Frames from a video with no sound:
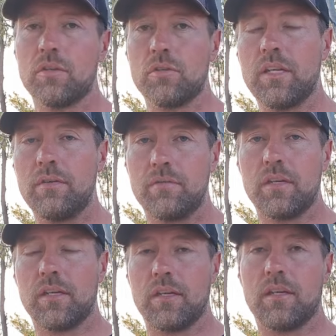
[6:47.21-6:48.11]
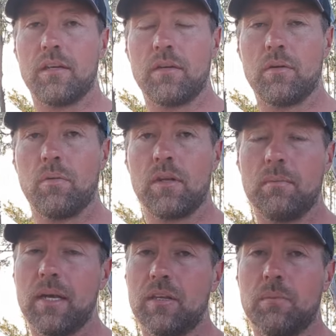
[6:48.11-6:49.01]
you're definitely going to want to
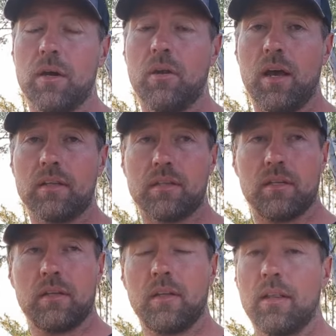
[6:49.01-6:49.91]
make your bow lighter.